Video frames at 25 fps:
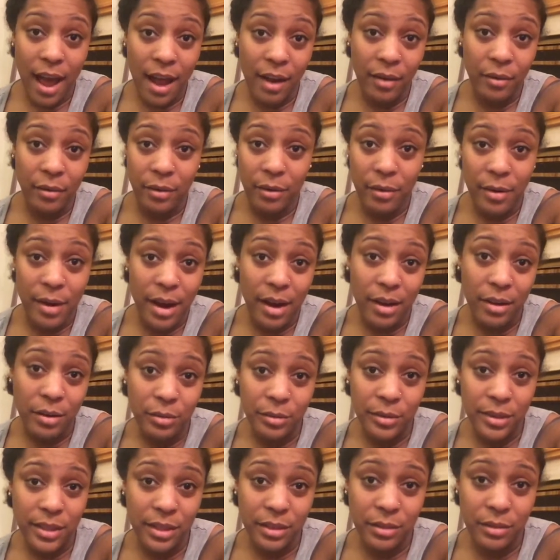I don't know how
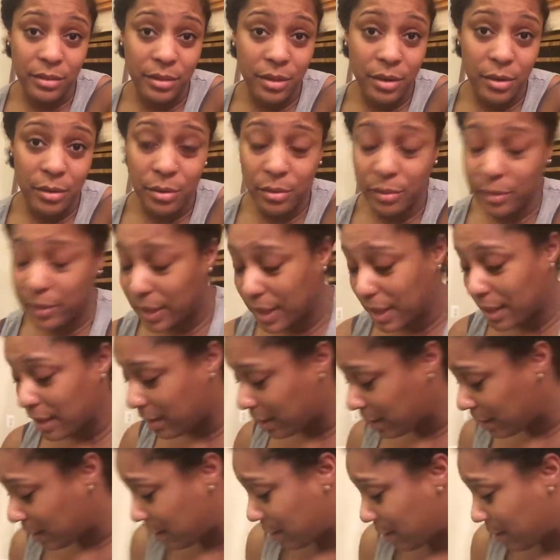hotels go over there,
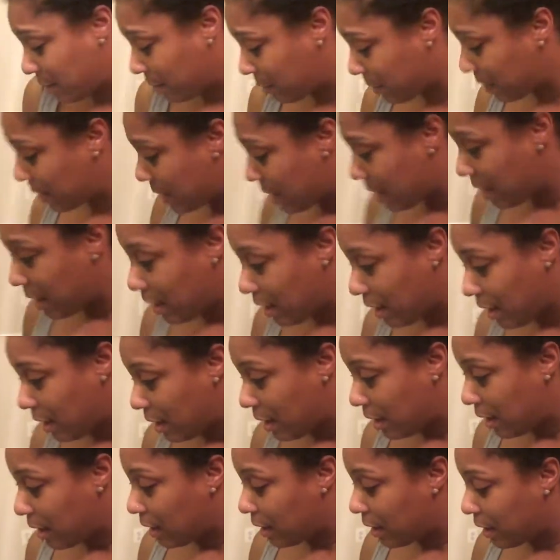so
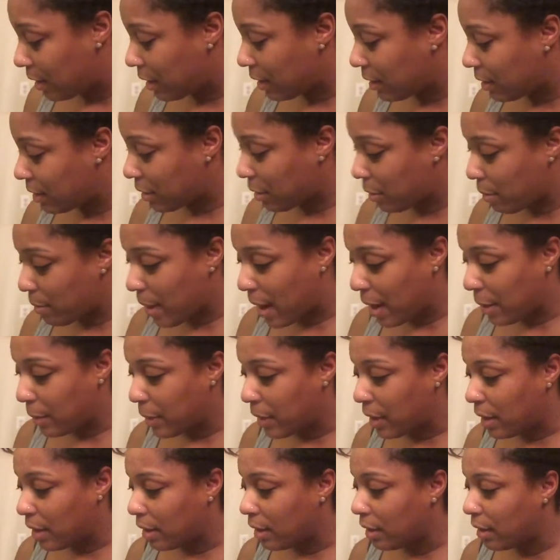their soap might
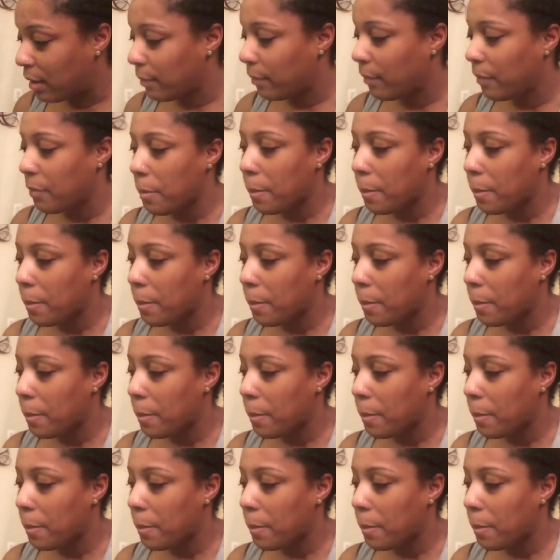be good.